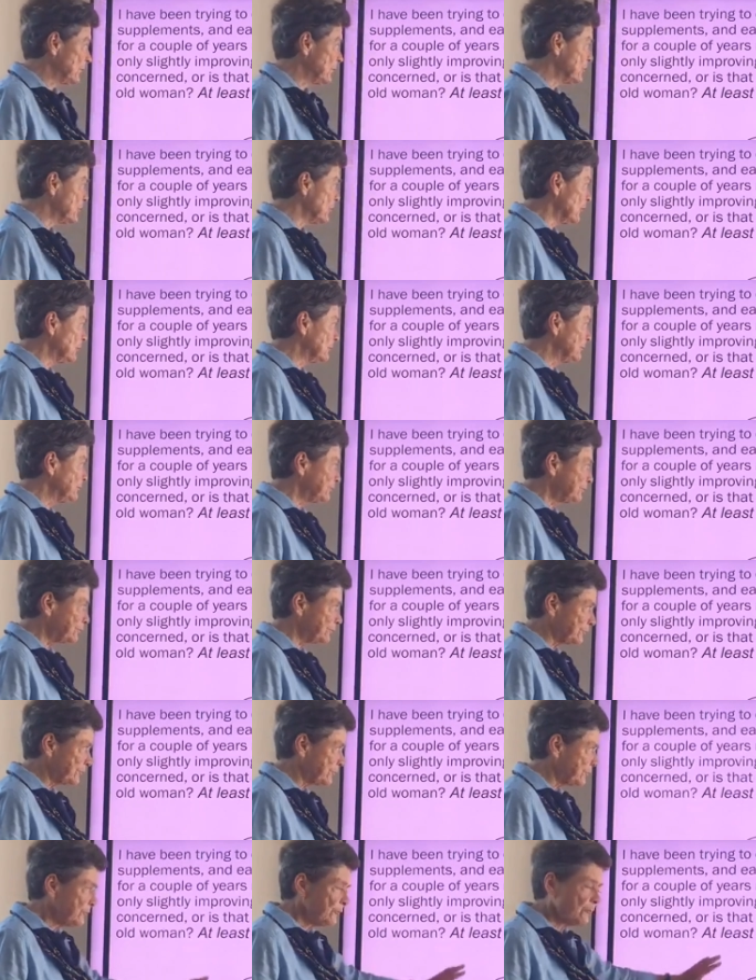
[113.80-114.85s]
so,
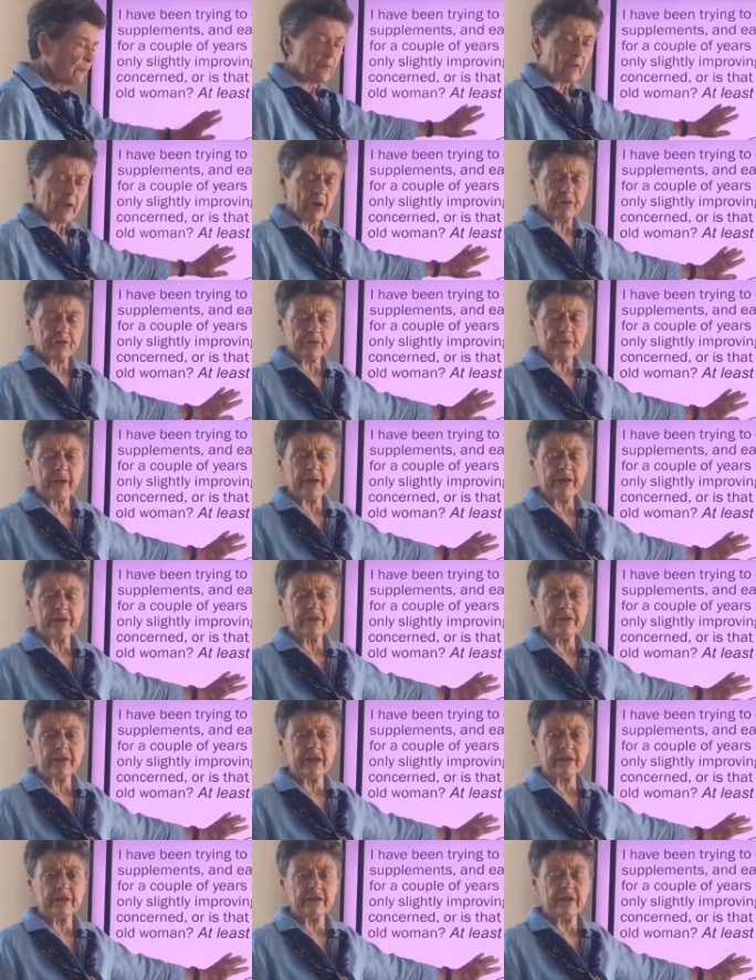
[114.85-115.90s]
it's great it's
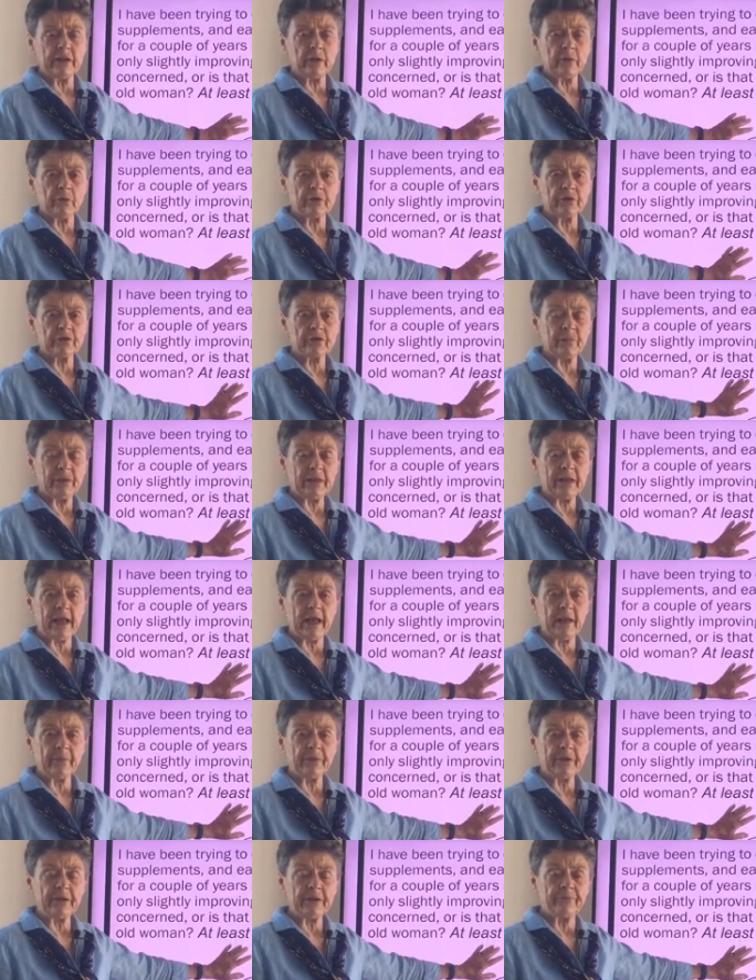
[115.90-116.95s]
not getting worse. Be
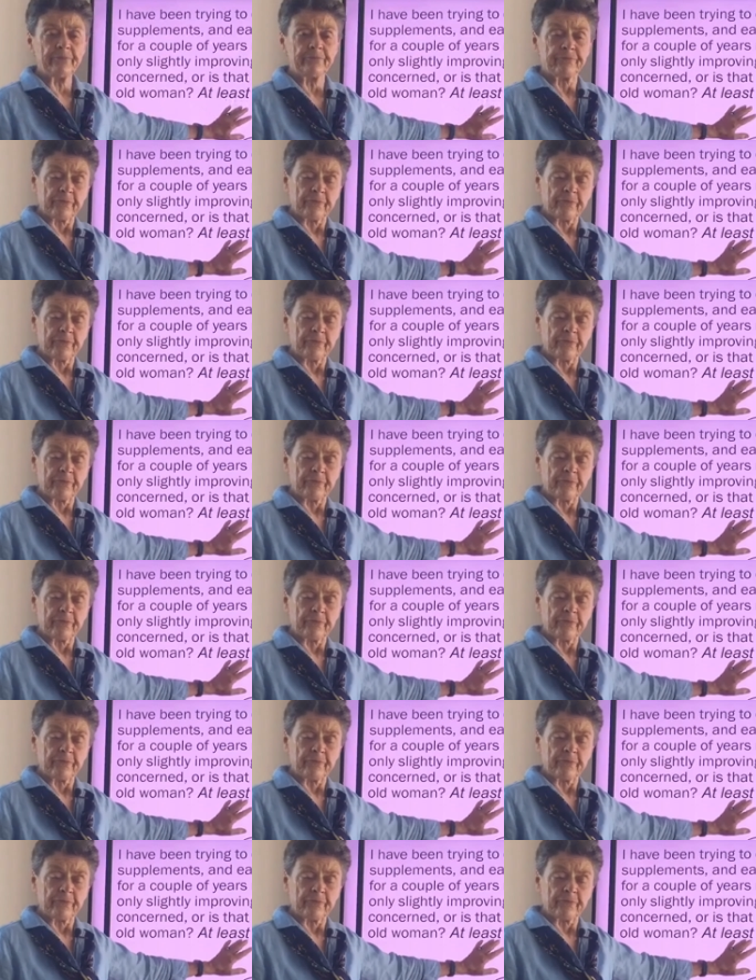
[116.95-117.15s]
happy.